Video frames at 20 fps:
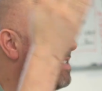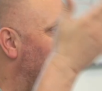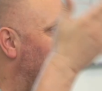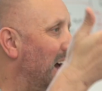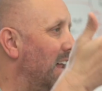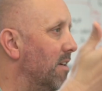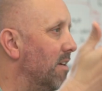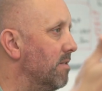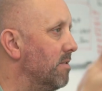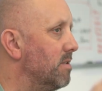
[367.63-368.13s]

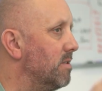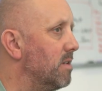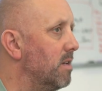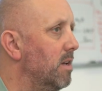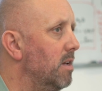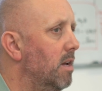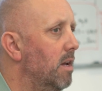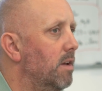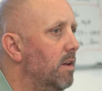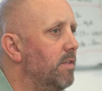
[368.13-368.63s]
talent,
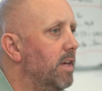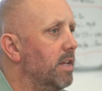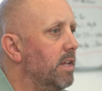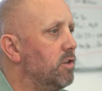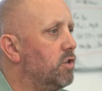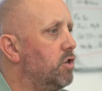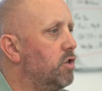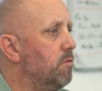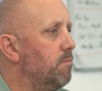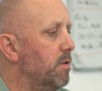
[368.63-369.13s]
then it
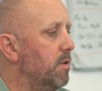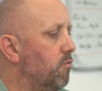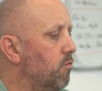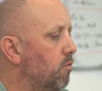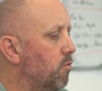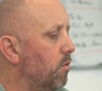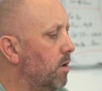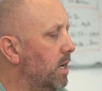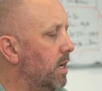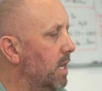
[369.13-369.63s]
should be
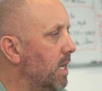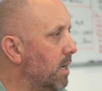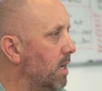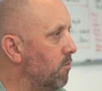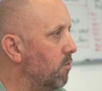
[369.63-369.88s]
really,